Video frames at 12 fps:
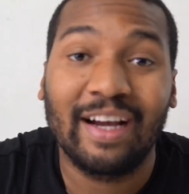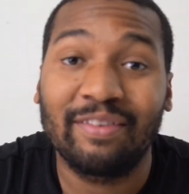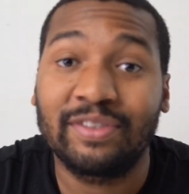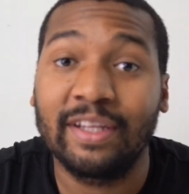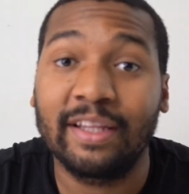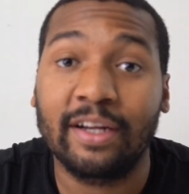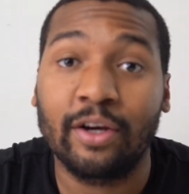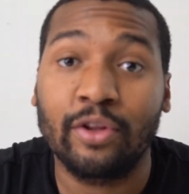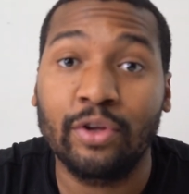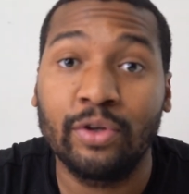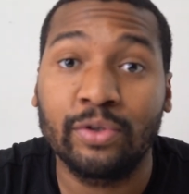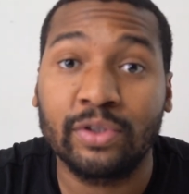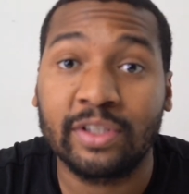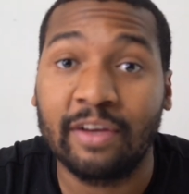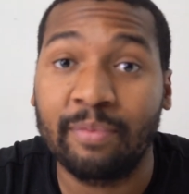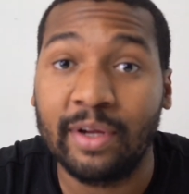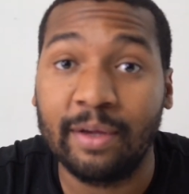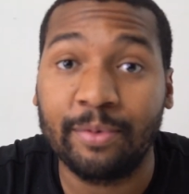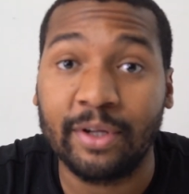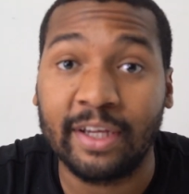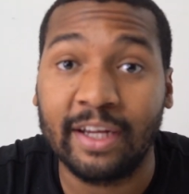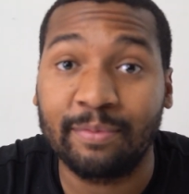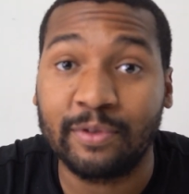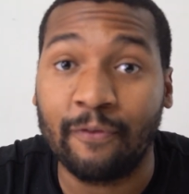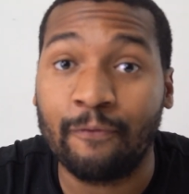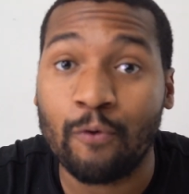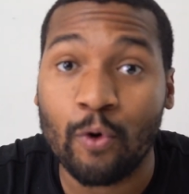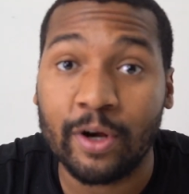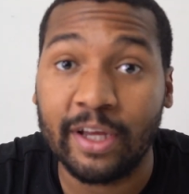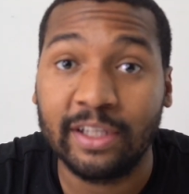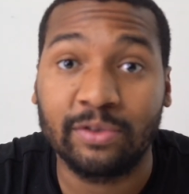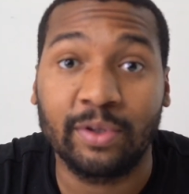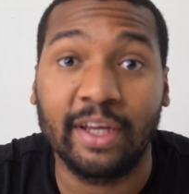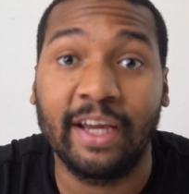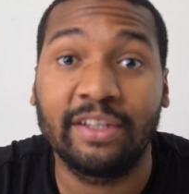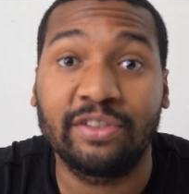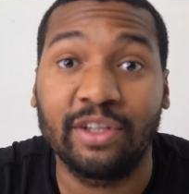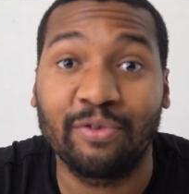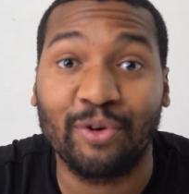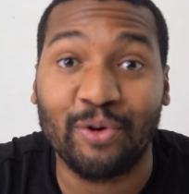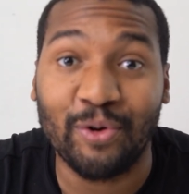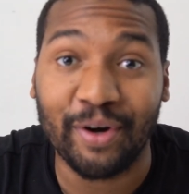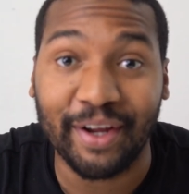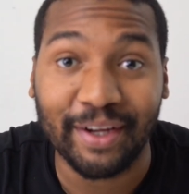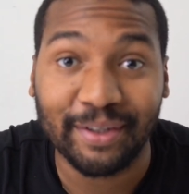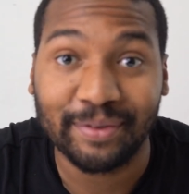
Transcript: I've seen that other users have been able to get up to 4 days with HD recording.